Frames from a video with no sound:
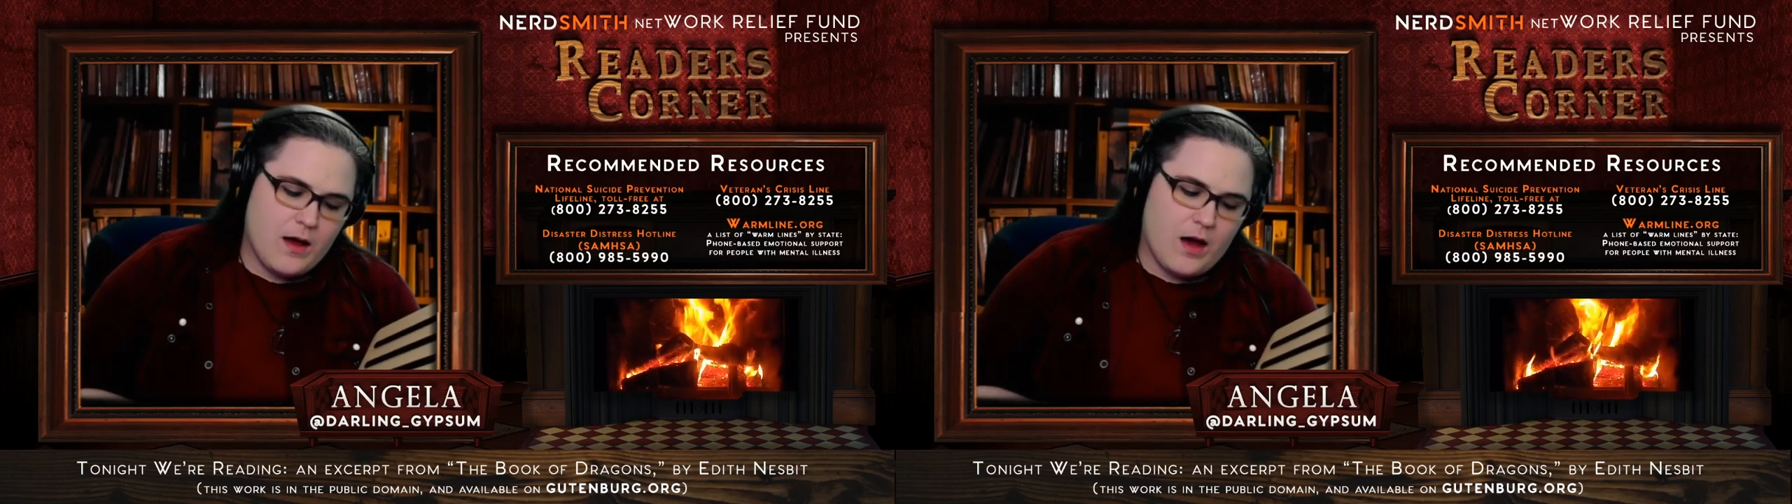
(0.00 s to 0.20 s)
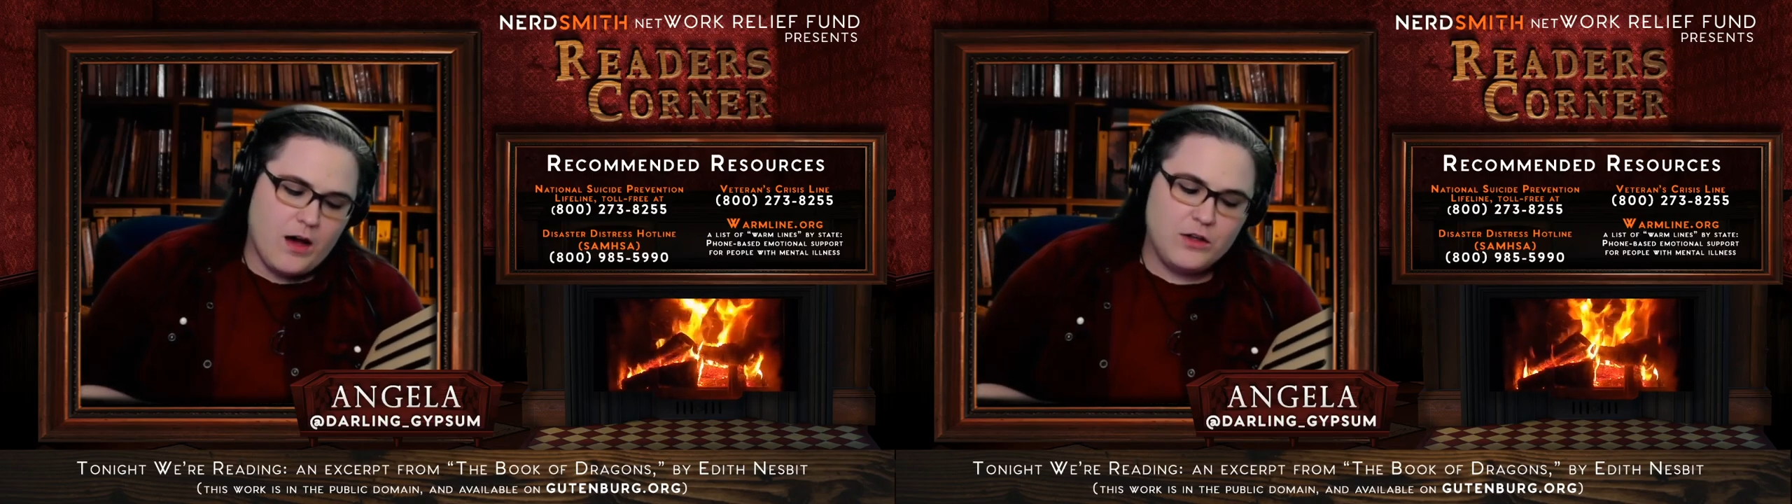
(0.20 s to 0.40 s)

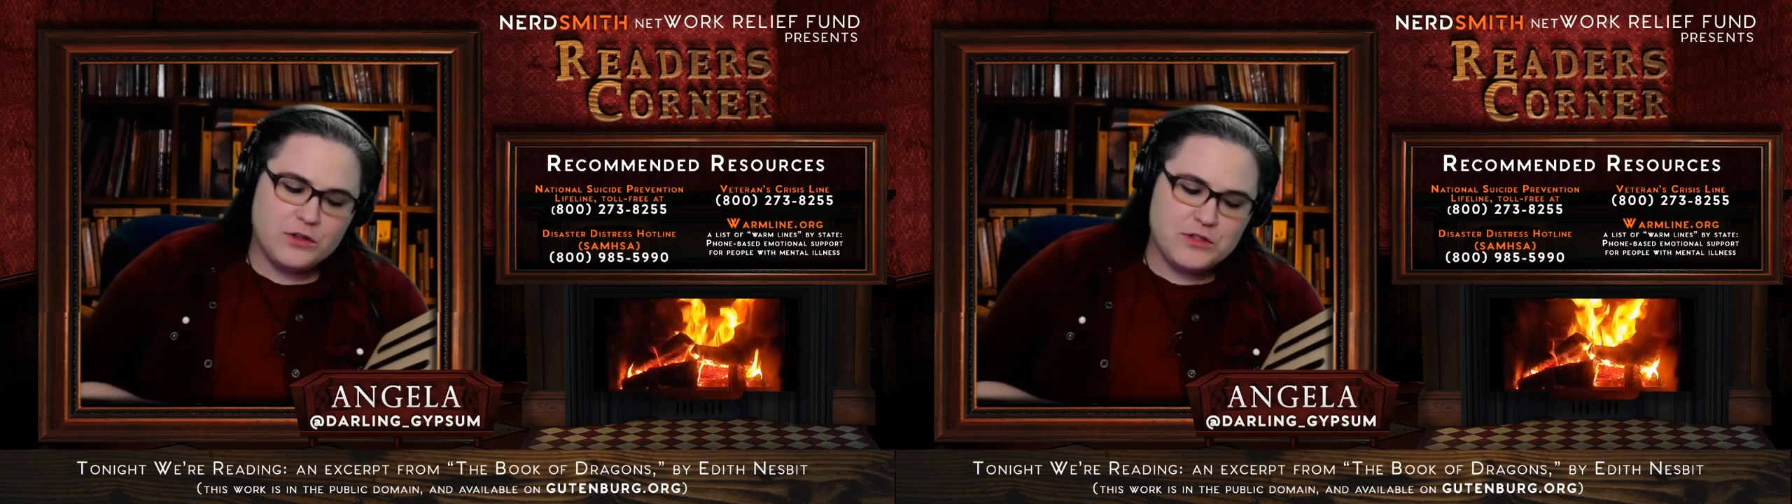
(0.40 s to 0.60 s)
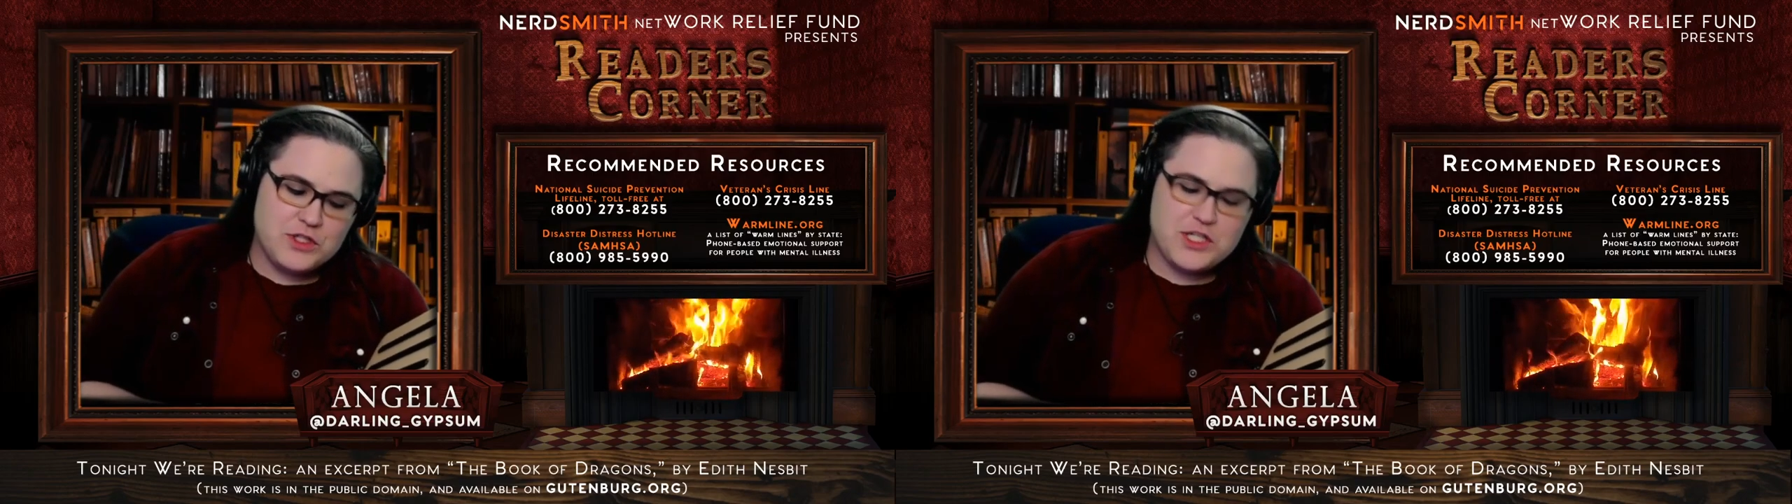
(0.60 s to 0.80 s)

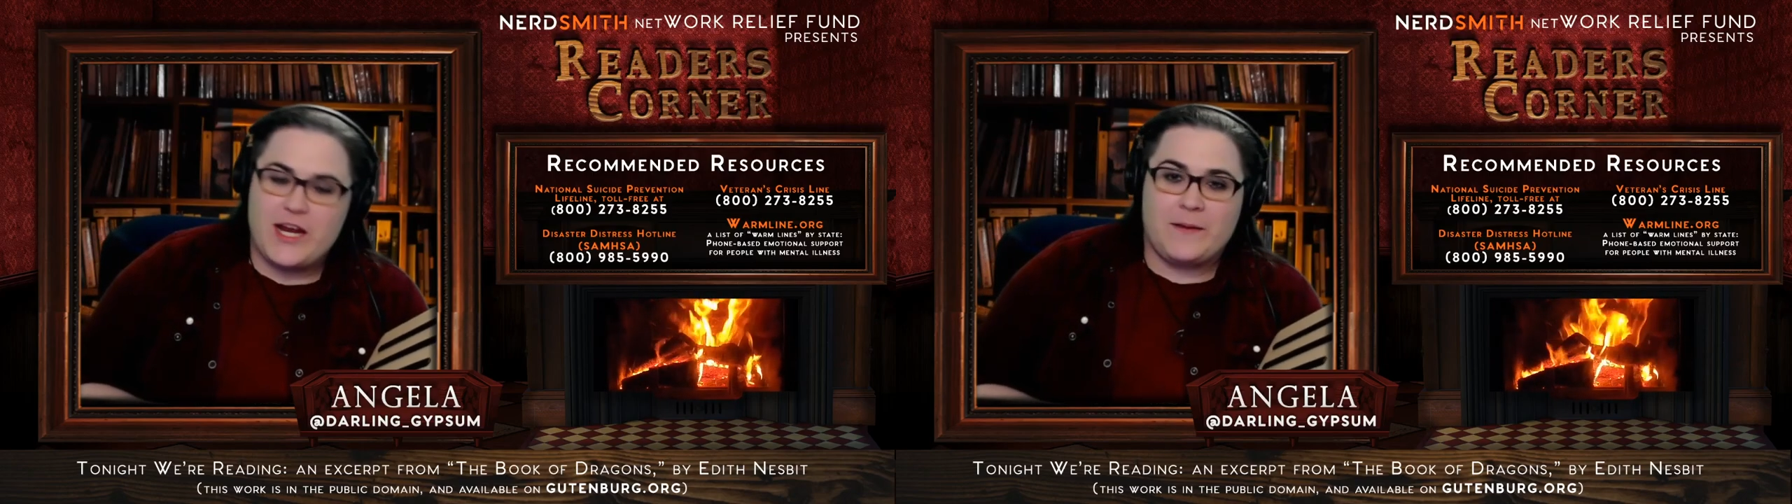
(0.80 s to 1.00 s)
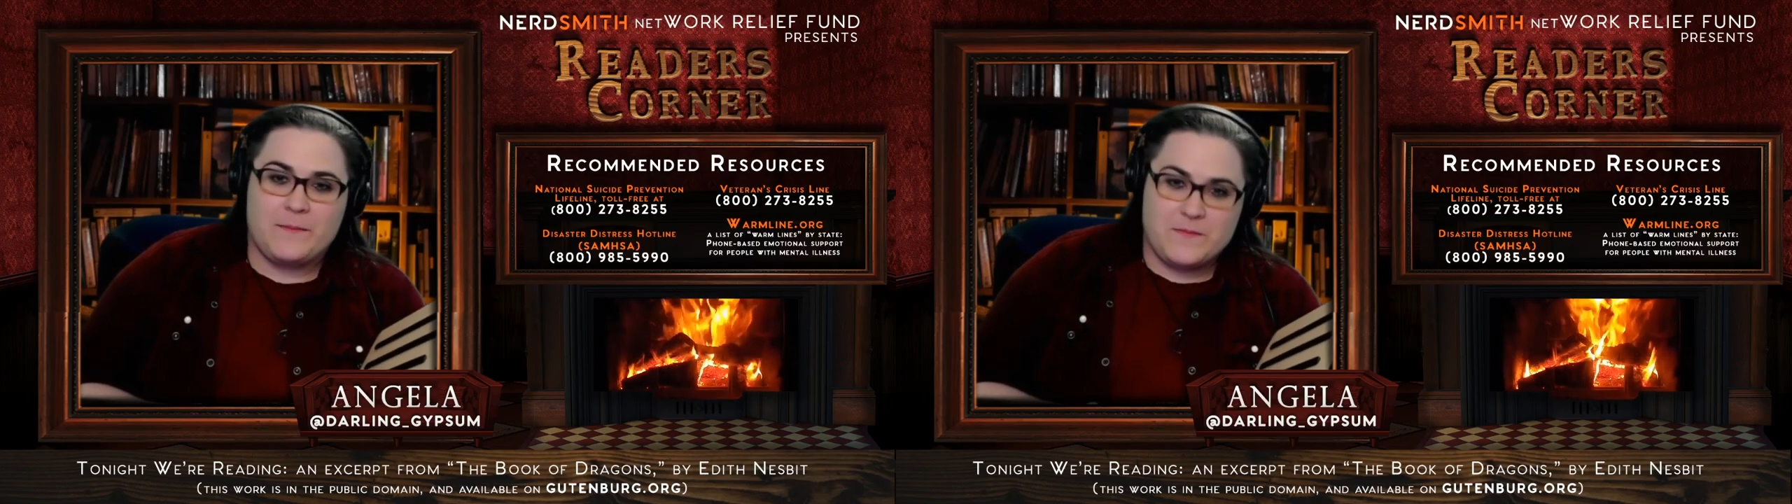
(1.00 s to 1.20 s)
Uncle
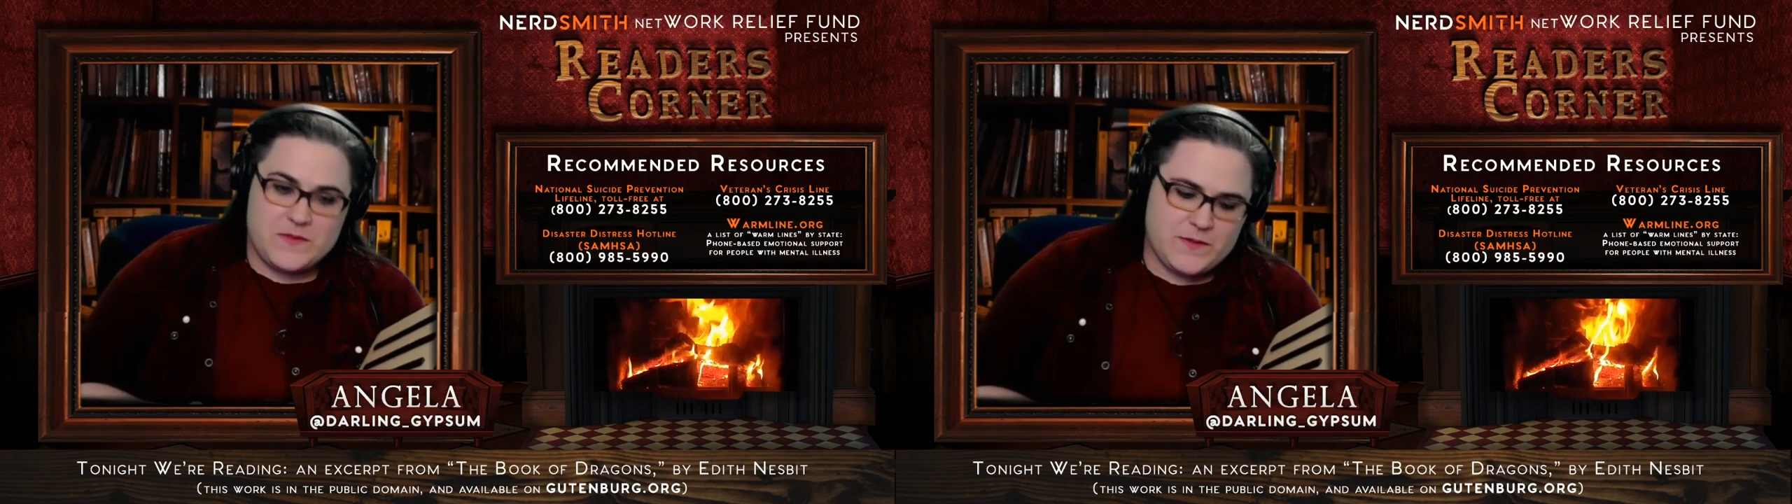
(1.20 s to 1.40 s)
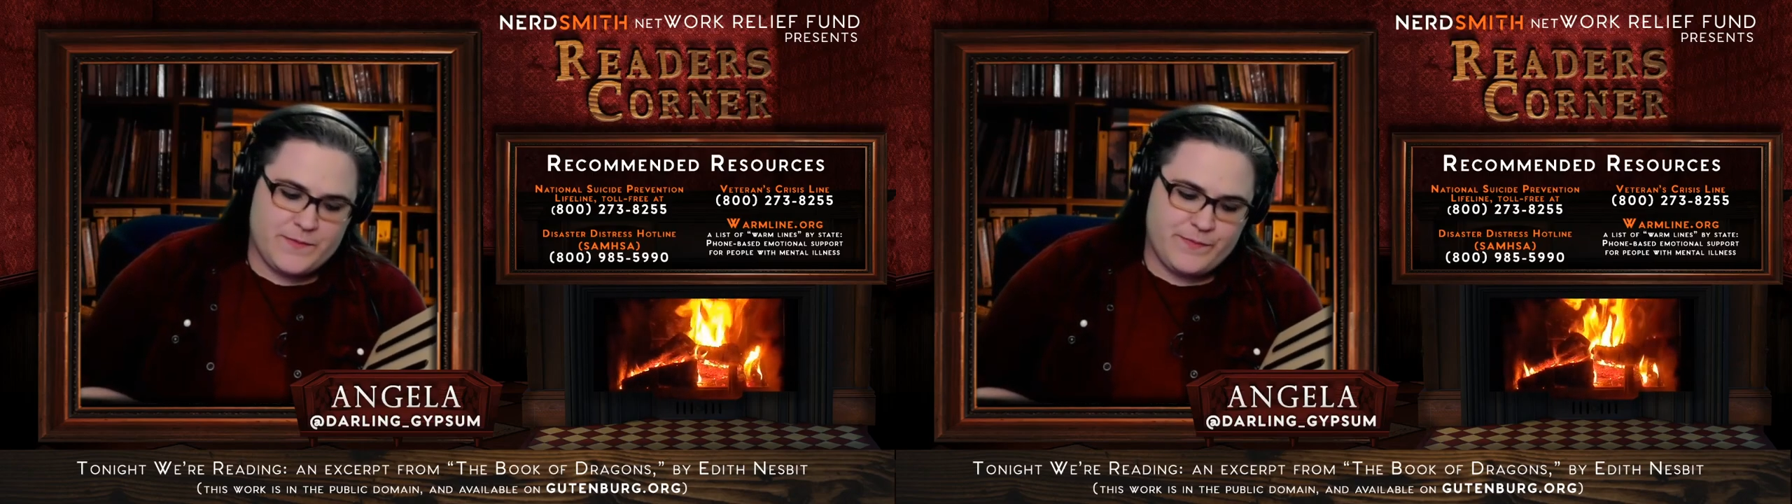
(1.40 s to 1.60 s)

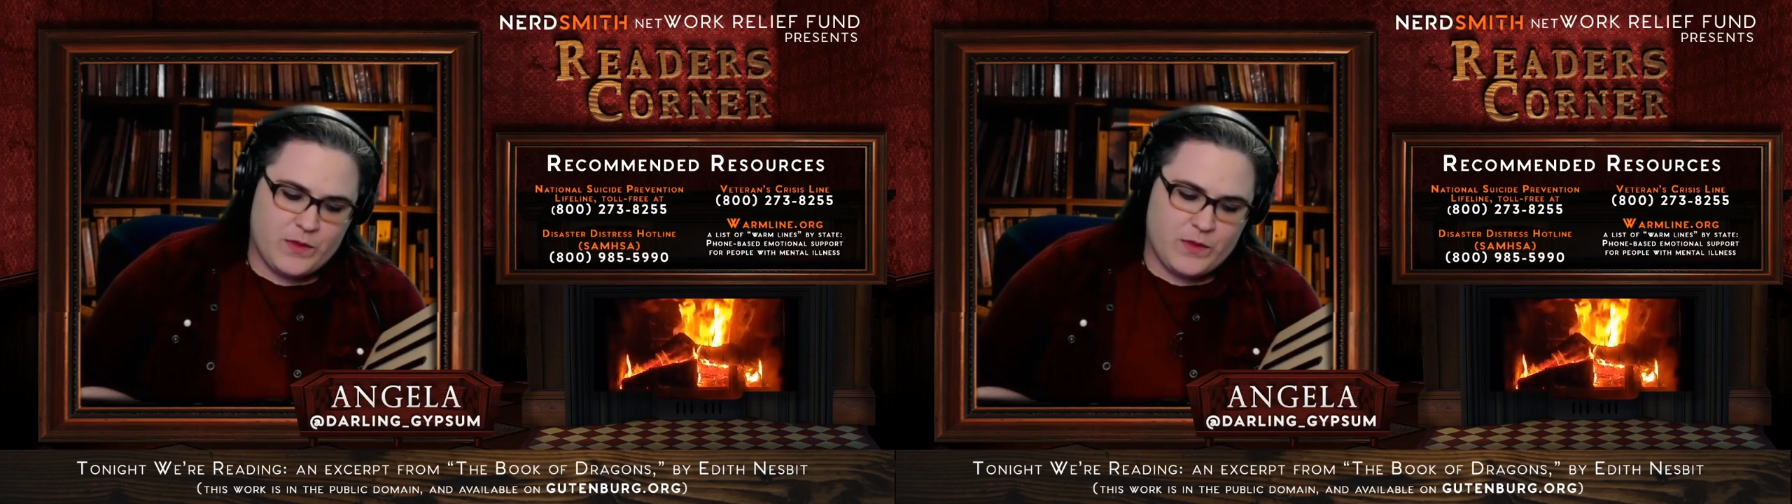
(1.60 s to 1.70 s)
James,